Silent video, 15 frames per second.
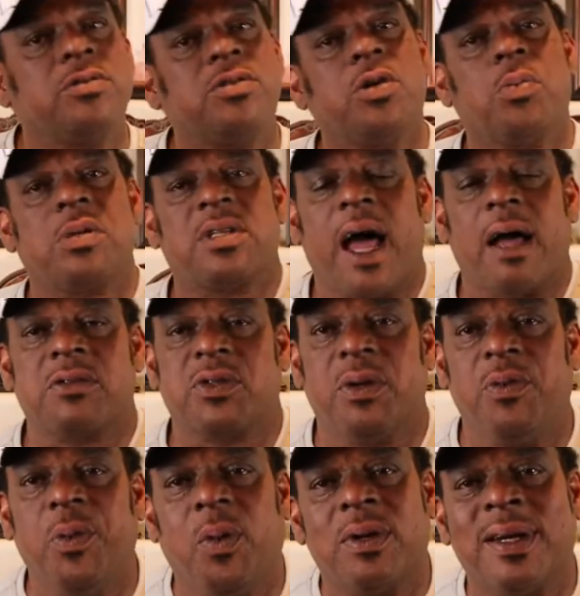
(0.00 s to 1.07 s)
YouTuber's live
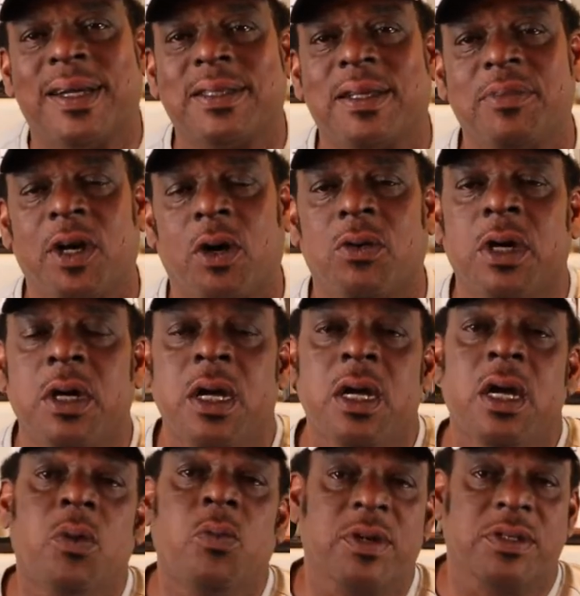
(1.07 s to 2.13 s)
stream. We want to let them know
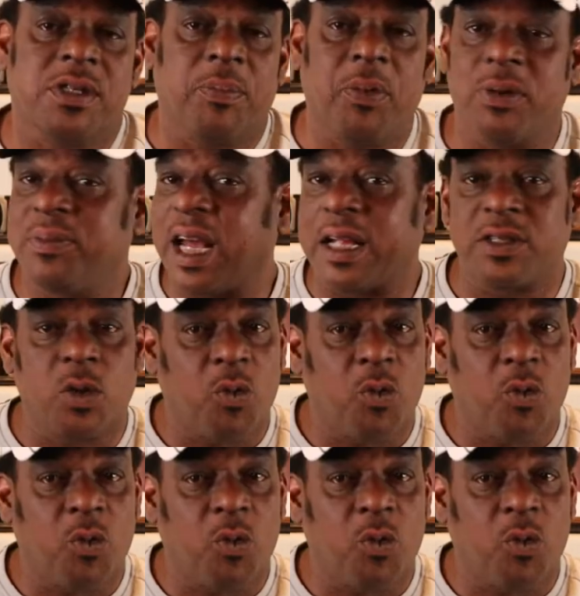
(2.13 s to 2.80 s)
we're supporting them.